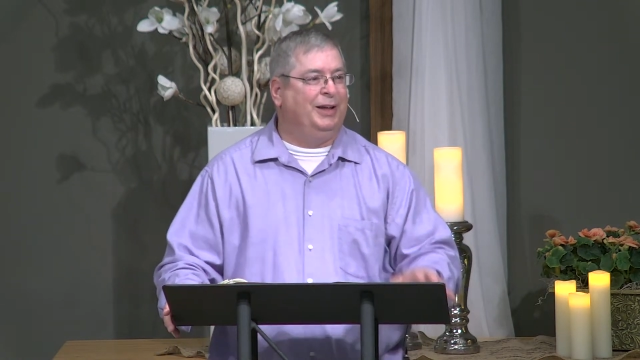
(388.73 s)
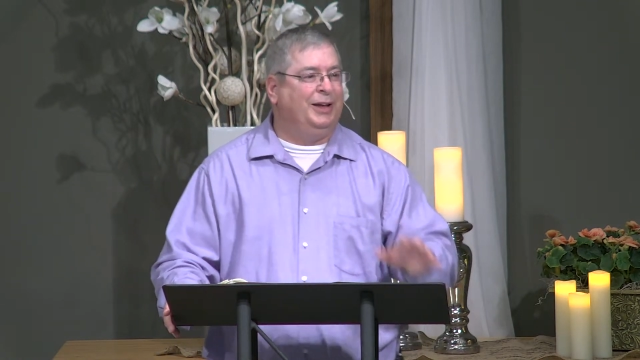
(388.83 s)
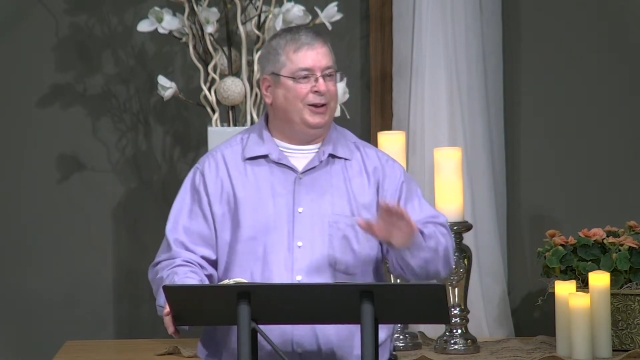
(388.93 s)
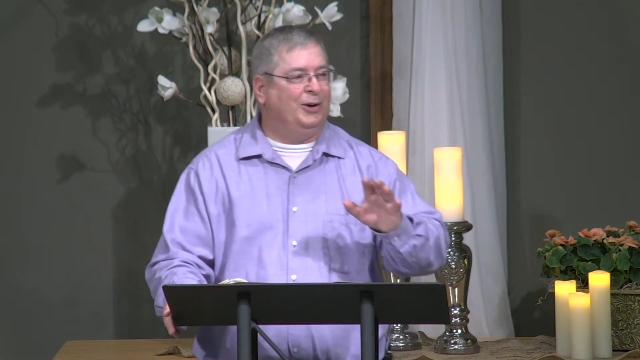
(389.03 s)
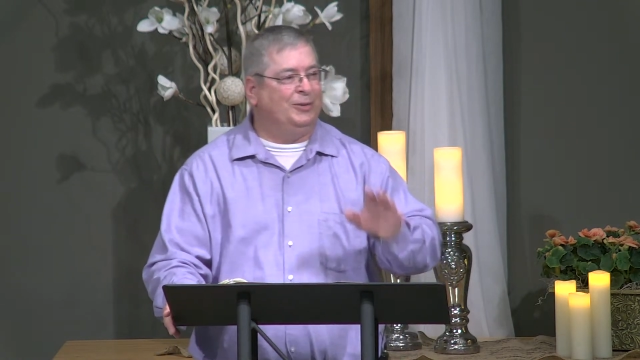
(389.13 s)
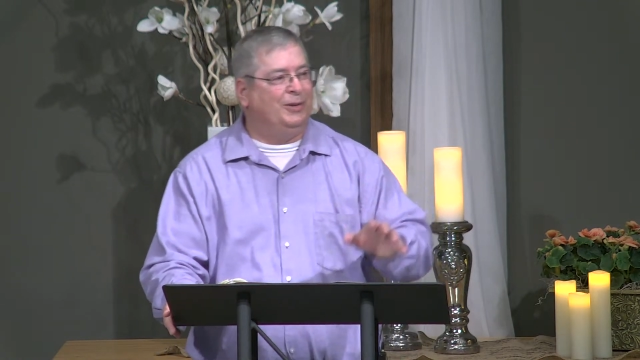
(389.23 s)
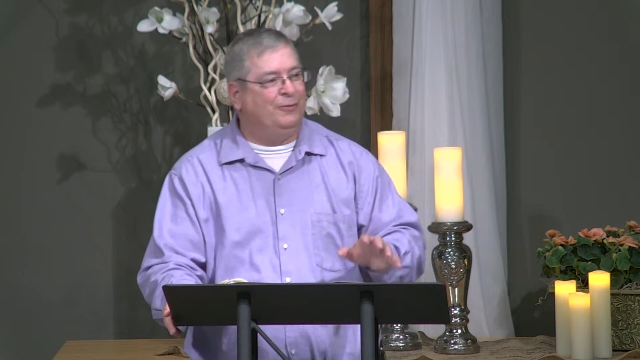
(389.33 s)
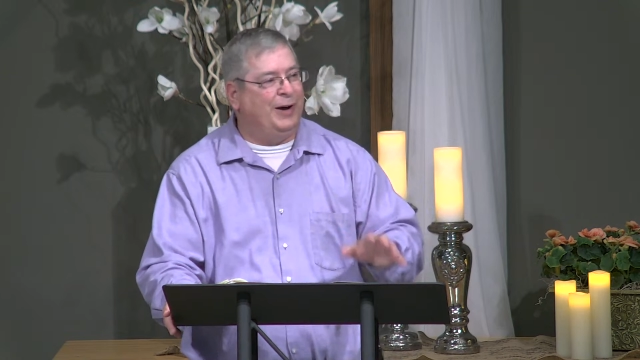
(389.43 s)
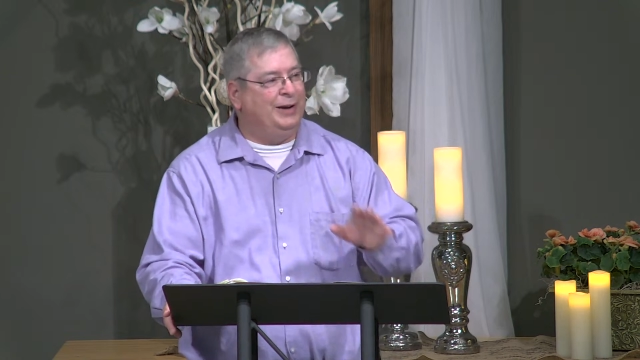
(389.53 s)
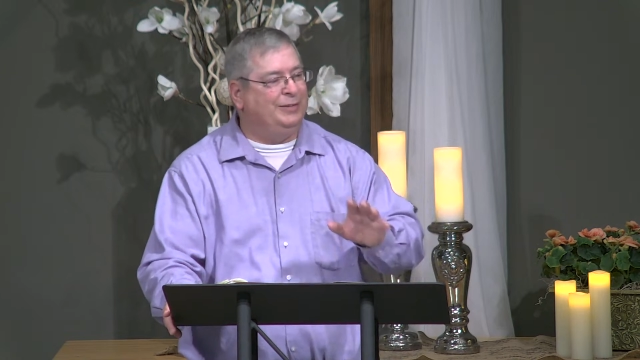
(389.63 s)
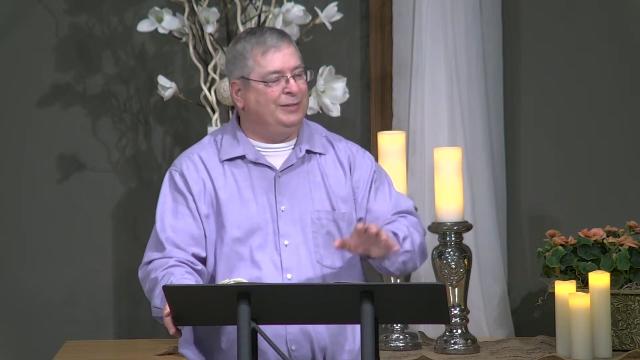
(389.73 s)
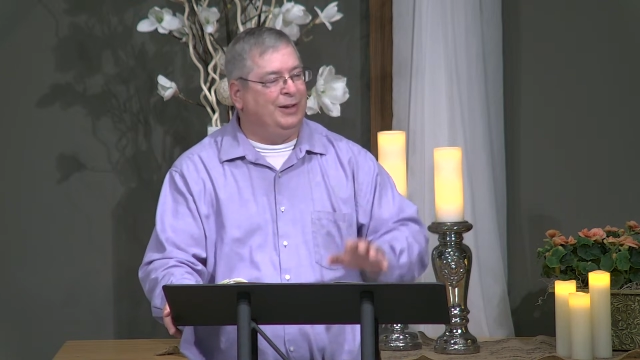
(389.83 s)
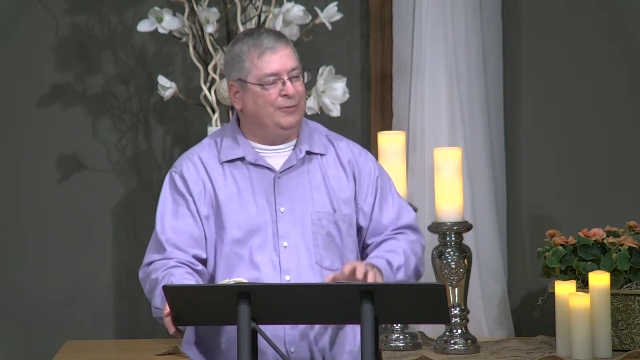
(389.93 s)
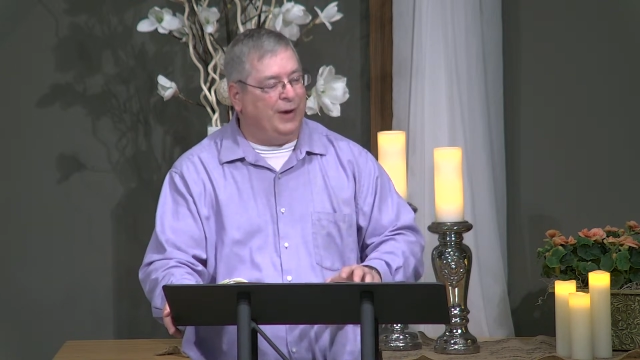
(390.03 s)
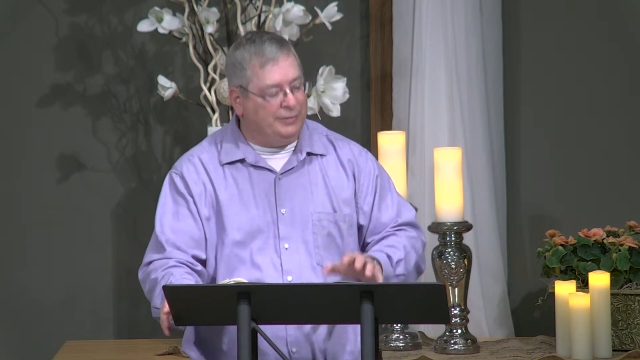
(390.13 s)
You know, find
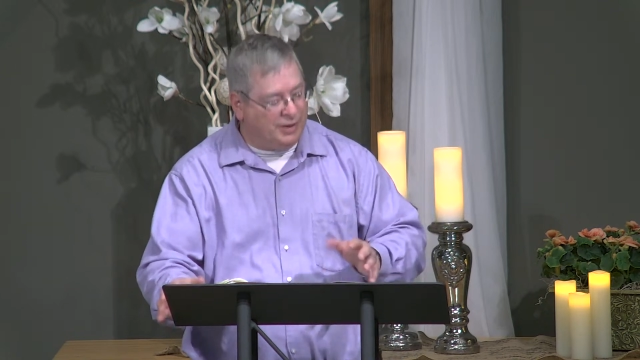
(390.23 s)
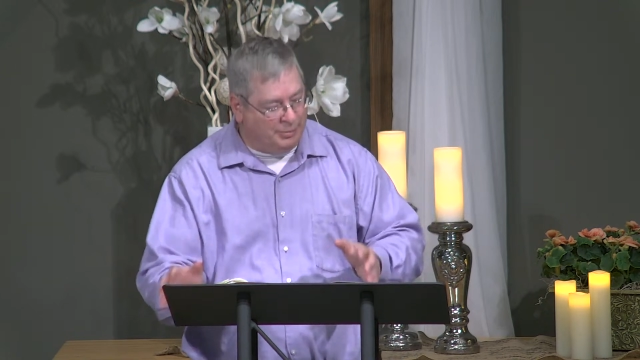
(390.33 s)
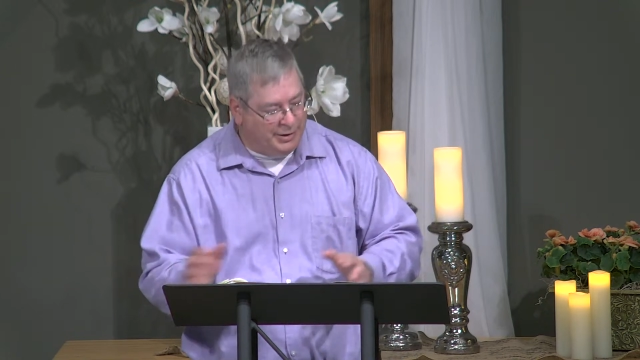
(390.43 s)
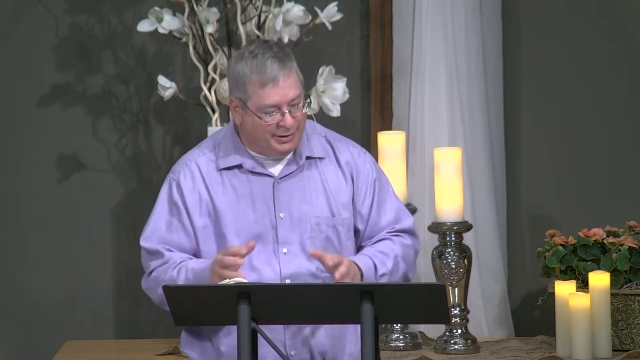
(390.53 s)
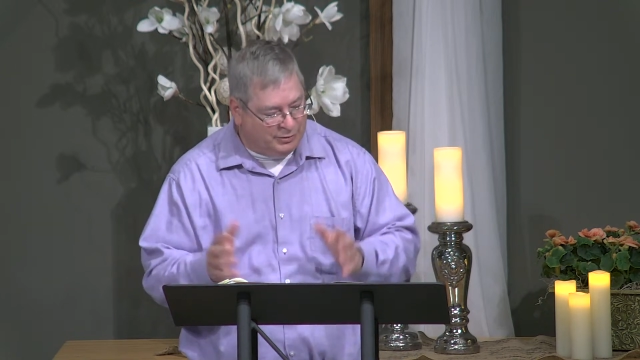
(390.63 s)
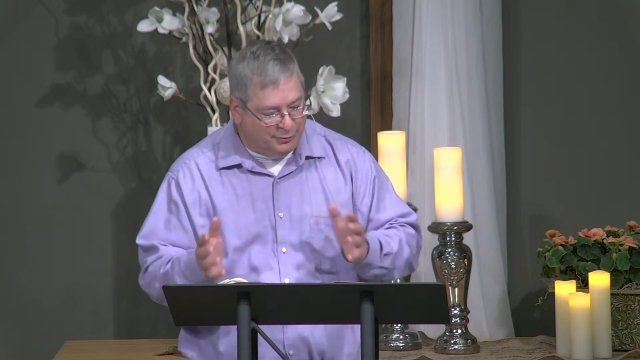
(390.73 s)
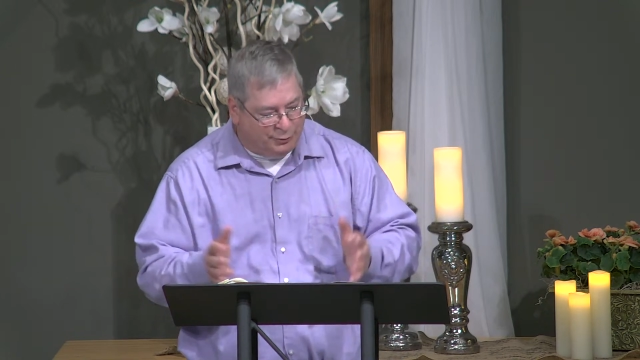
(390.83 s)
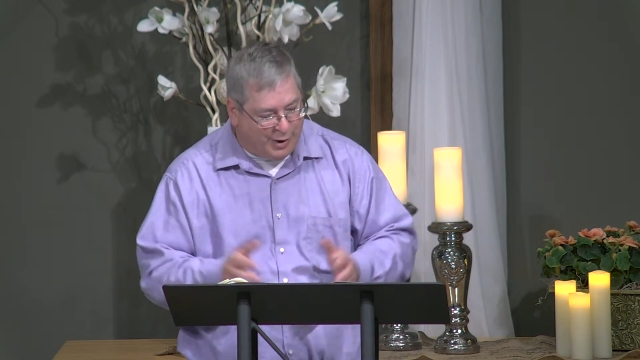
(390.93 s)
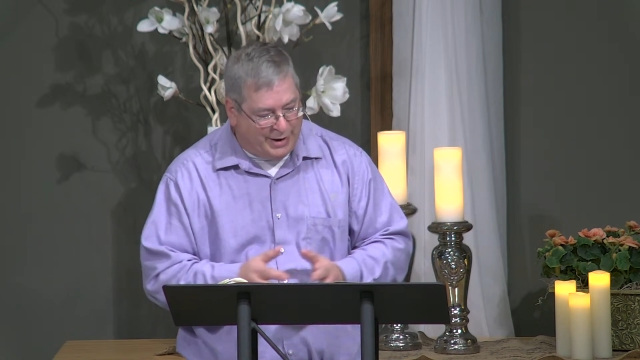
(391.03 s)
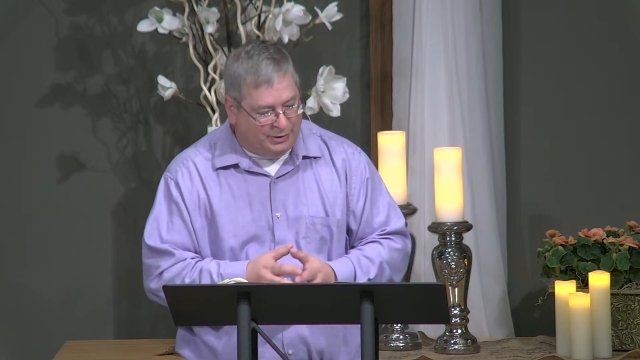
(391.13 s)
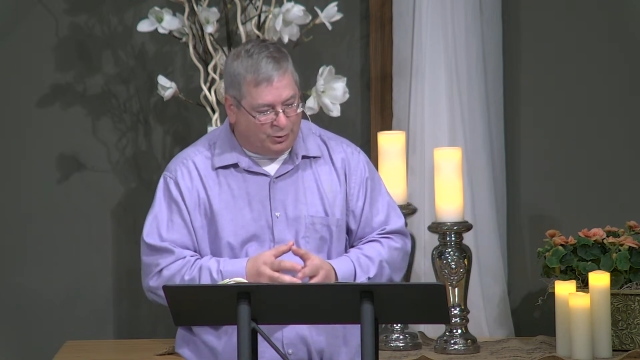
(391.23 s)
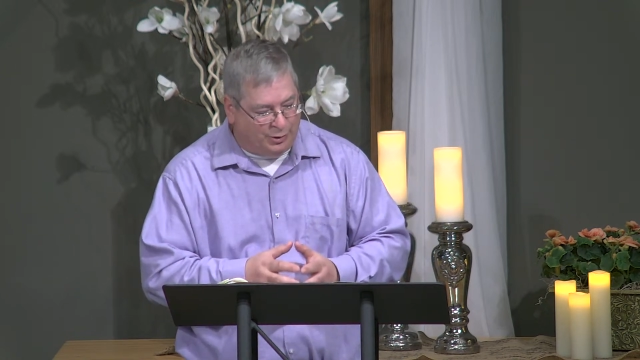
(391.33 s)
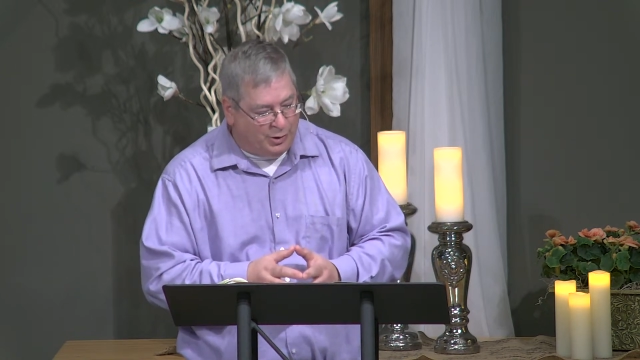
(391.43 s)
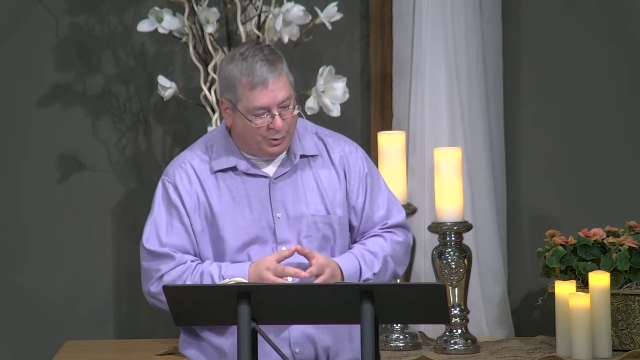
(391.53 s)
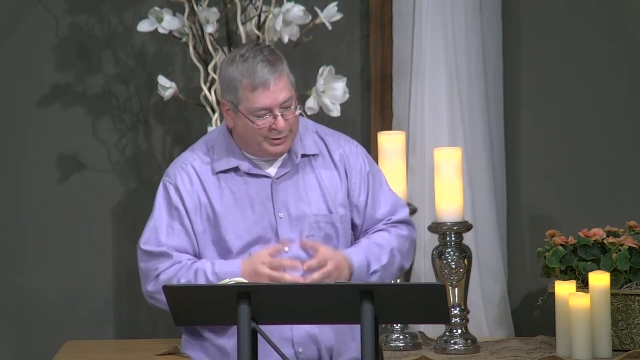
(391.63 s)
somebody that's a friend
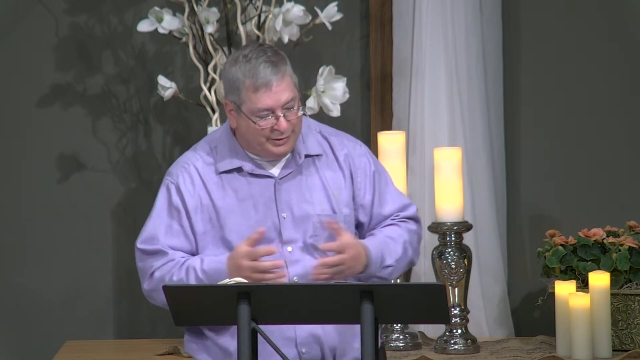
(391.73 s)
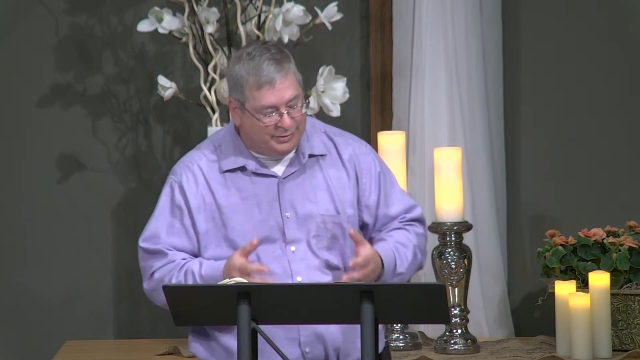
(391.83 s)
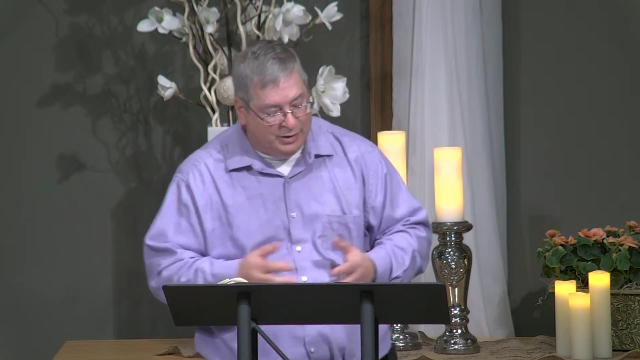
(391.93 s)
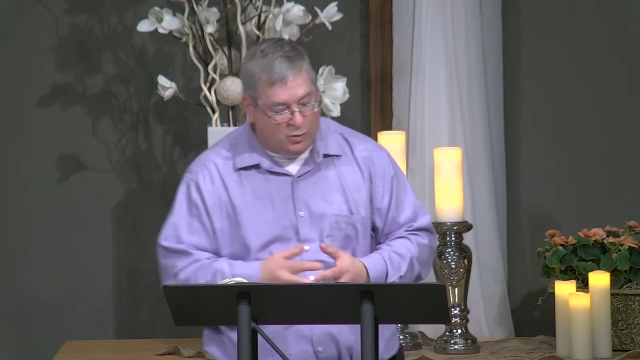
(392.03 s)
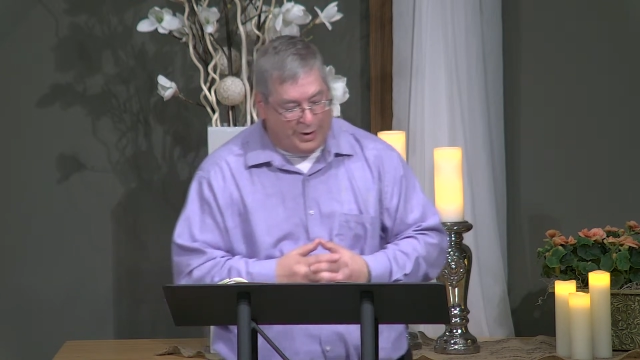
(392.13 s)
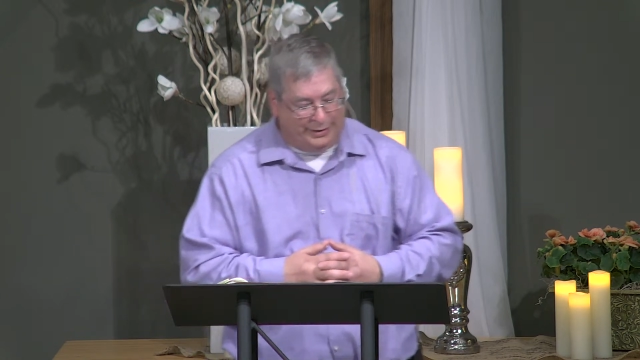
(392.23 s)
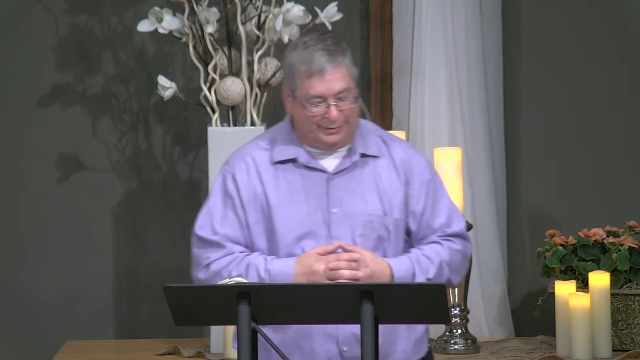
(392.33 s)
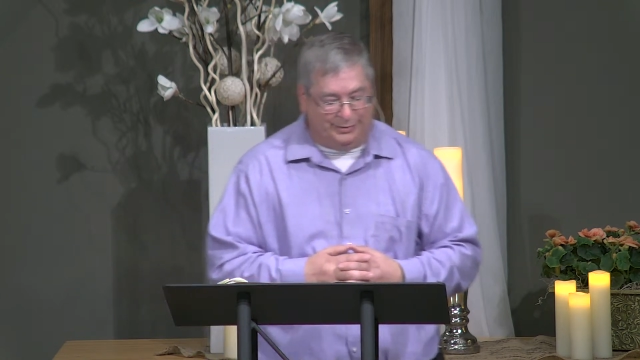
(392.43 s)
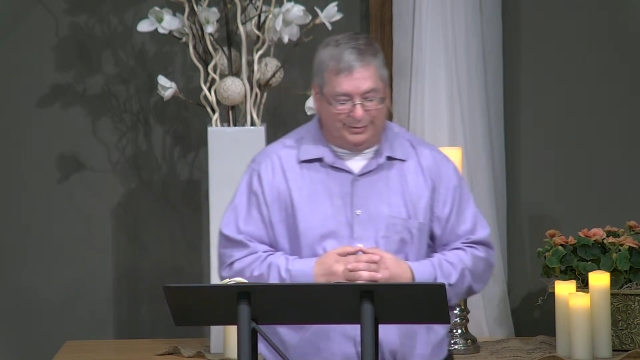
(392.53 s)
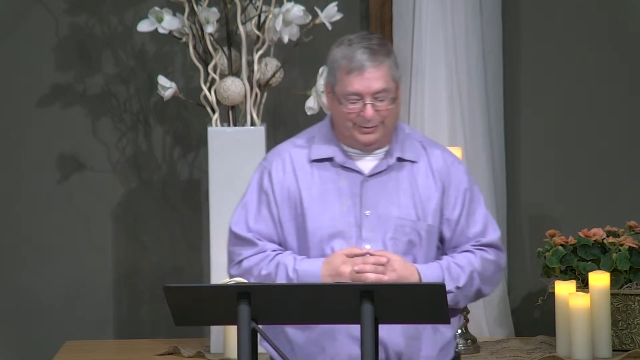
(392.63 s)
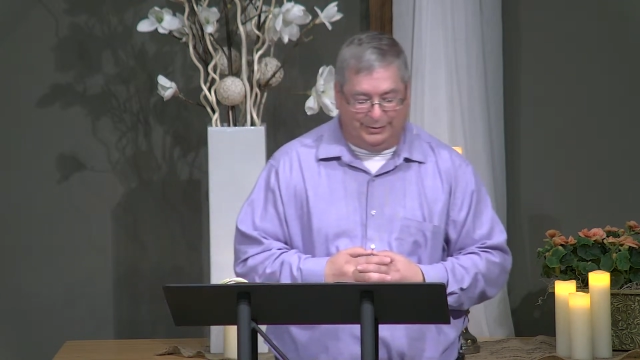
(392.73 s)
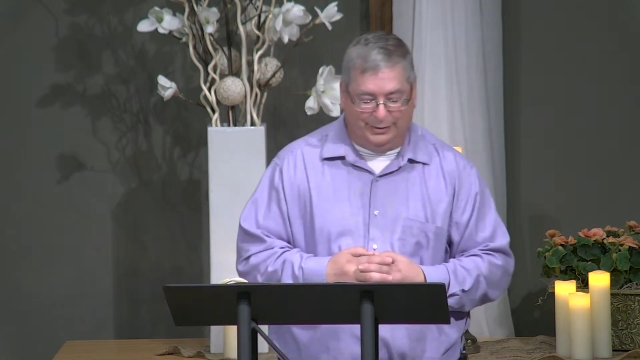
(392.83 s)
or at least an acquaintance.